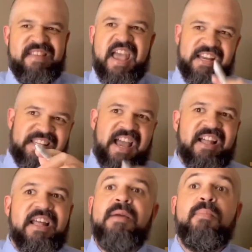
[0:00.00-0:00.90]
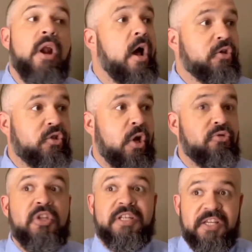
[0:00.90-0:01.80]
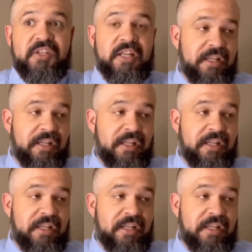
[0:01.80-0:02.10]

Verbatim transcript: exactly. Yeah, but I think also, Mississippi State played